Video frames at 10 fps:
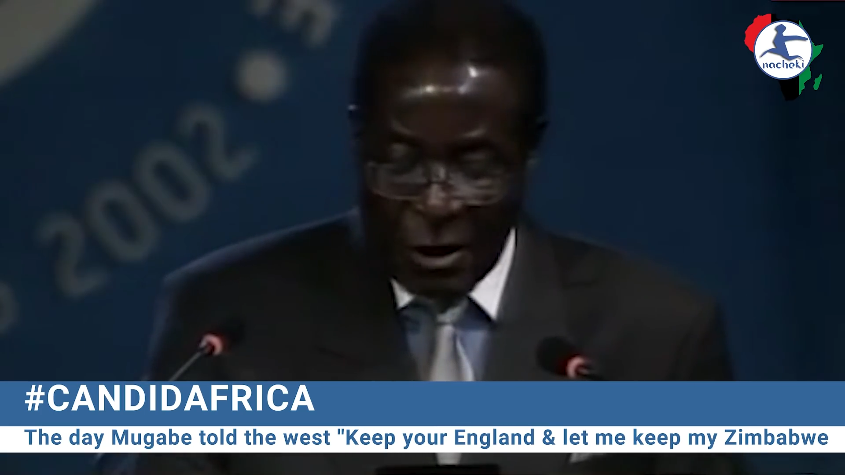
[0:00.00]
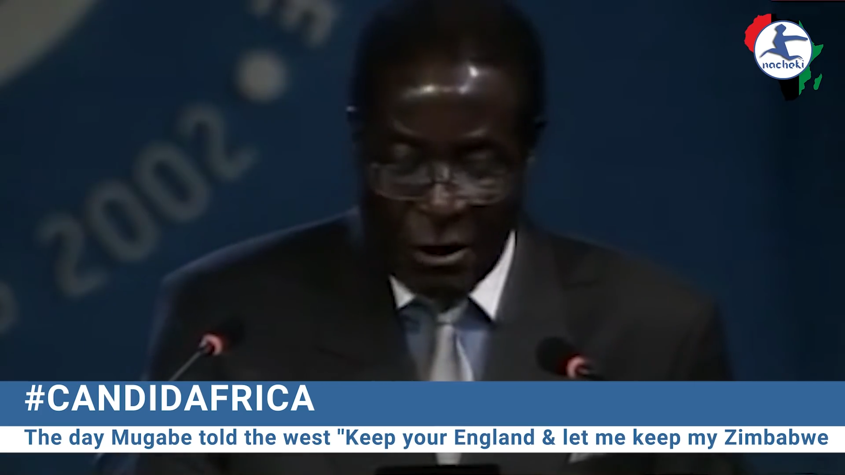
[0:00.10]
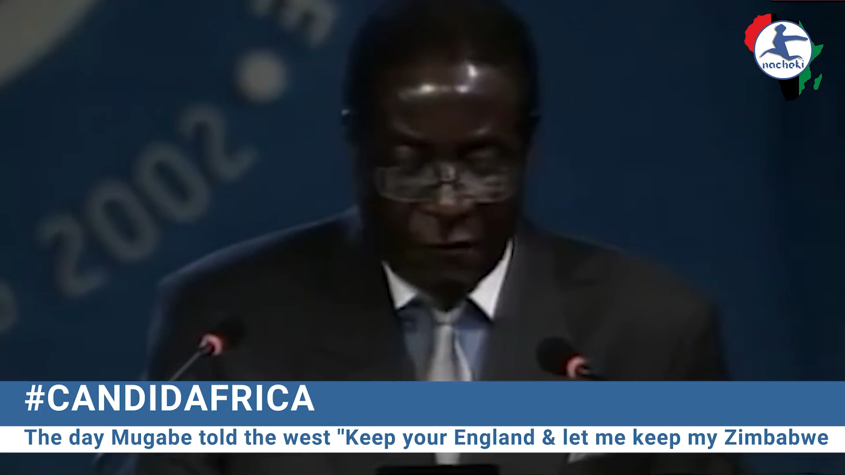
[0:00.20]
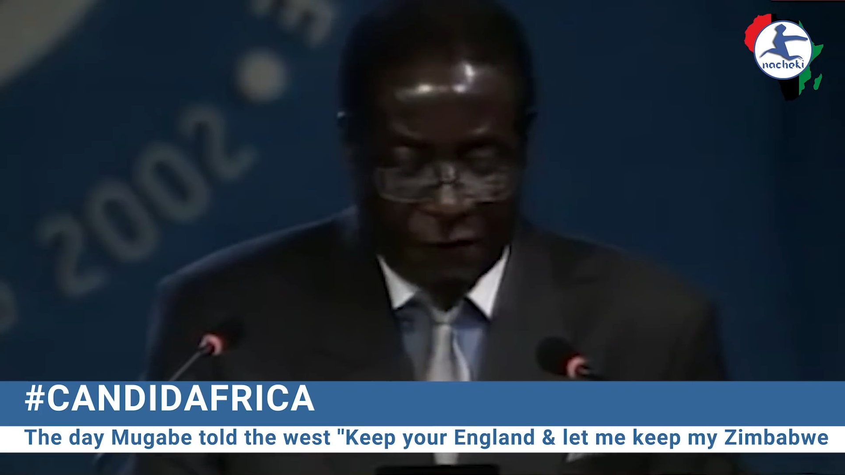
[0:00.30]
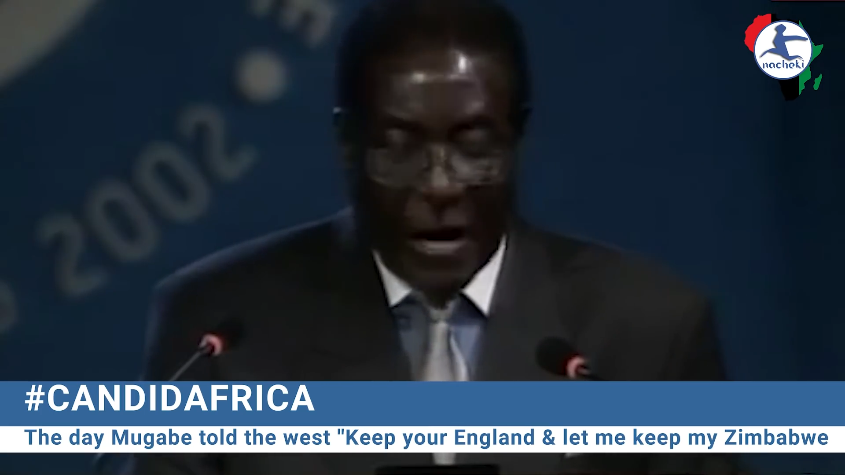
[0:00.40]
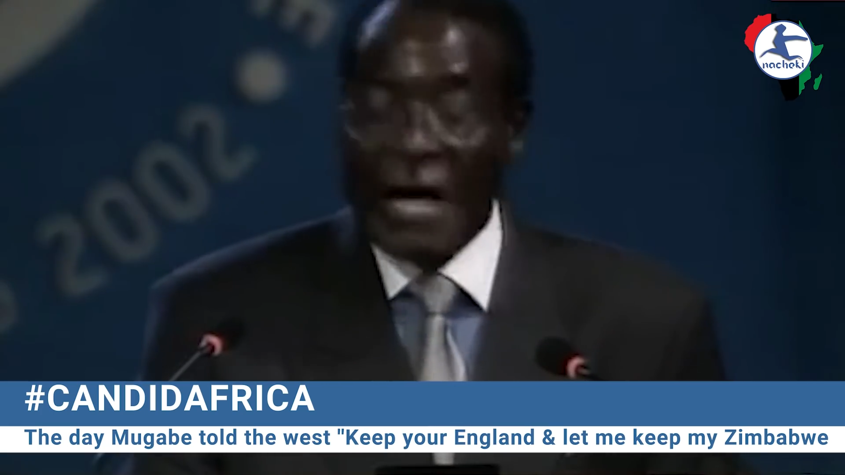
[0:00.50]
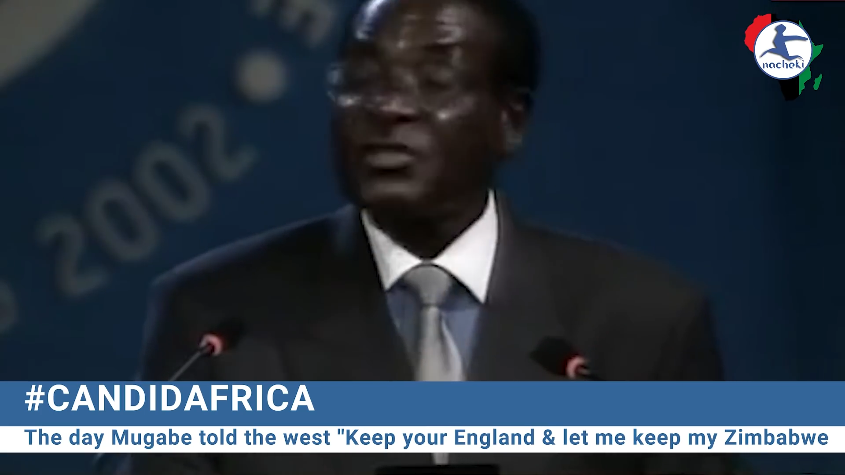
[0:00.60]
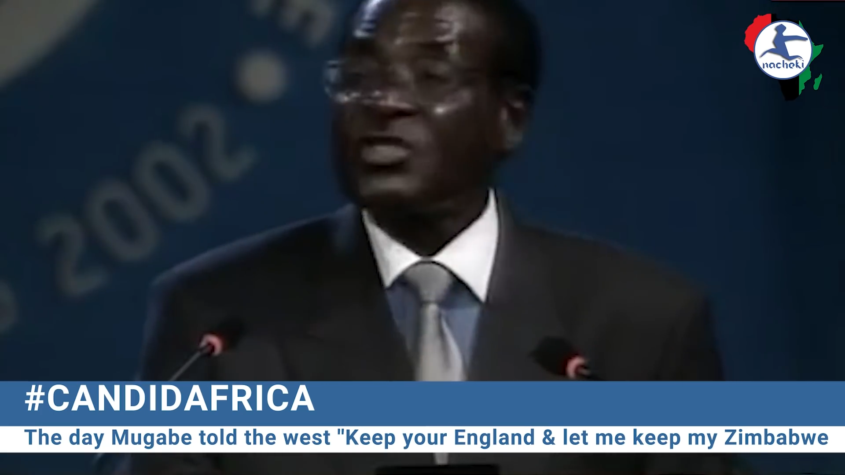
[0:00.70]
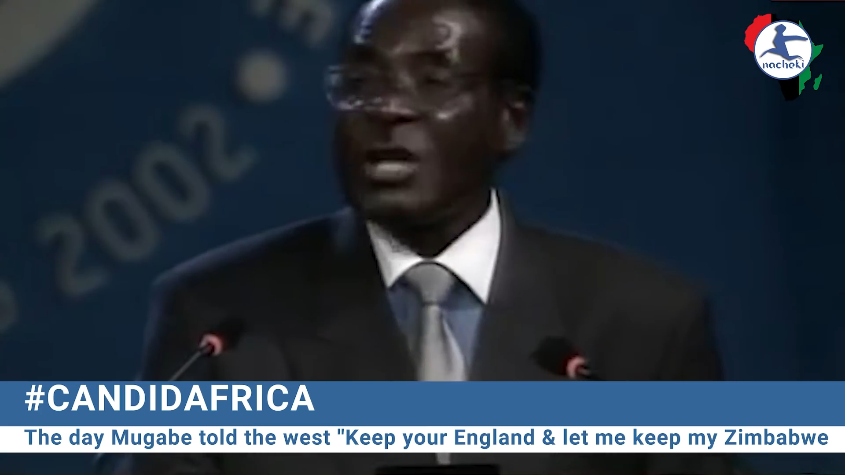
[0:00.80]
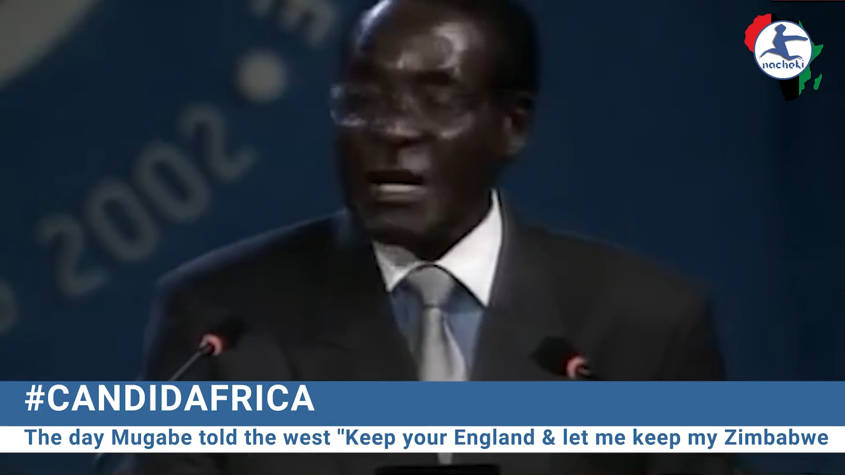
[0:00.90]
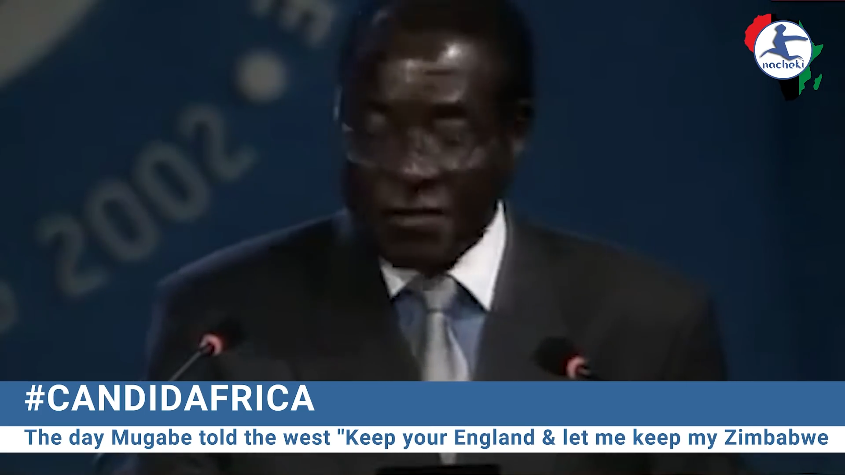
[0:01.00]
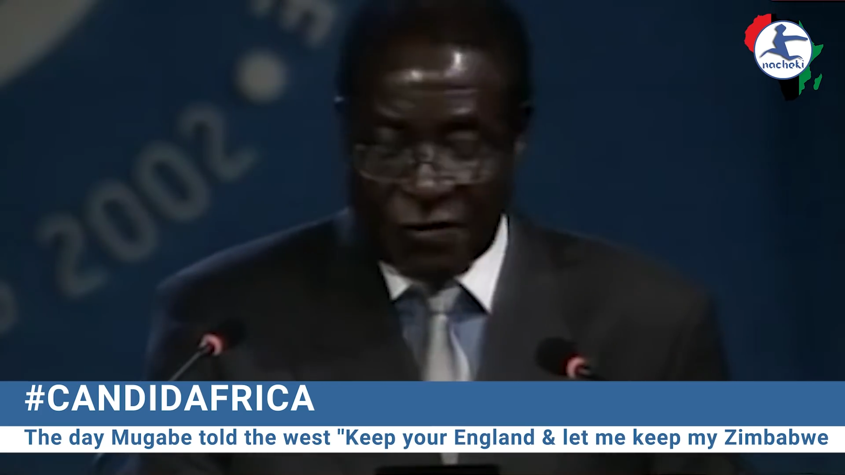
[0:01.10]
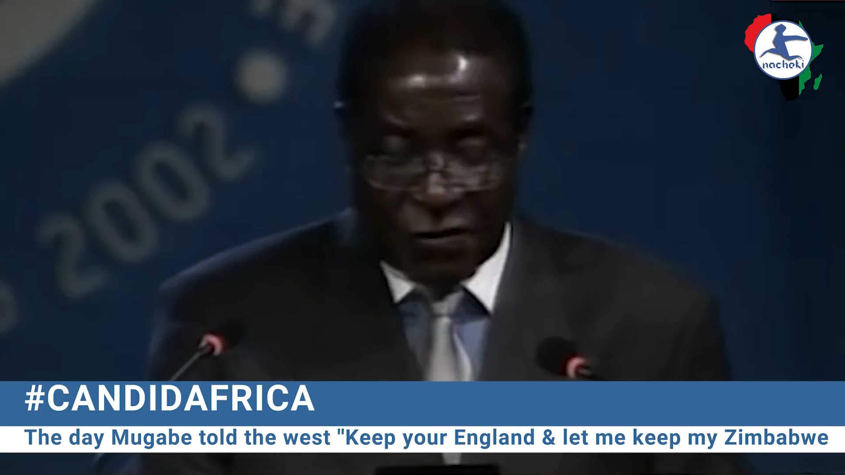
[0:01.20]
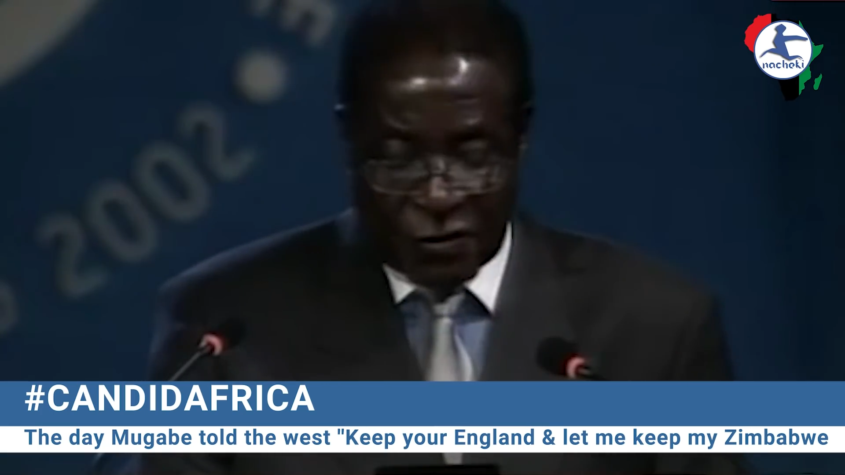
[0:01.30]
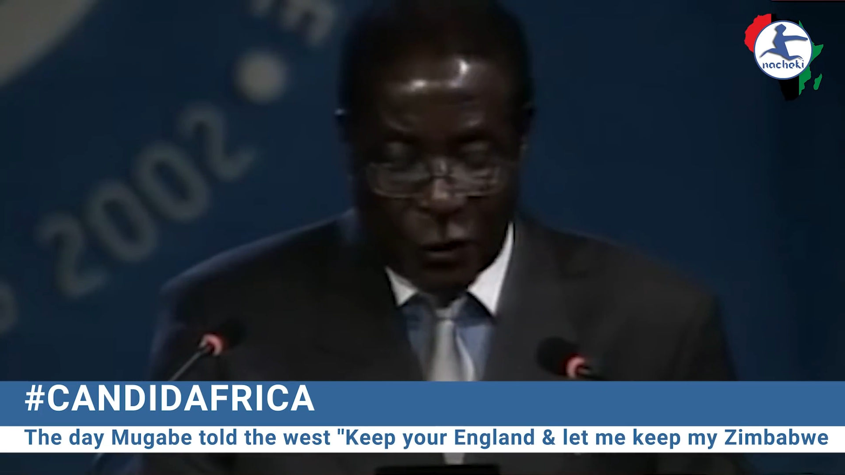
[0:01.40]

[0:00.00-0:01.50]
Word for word: of a just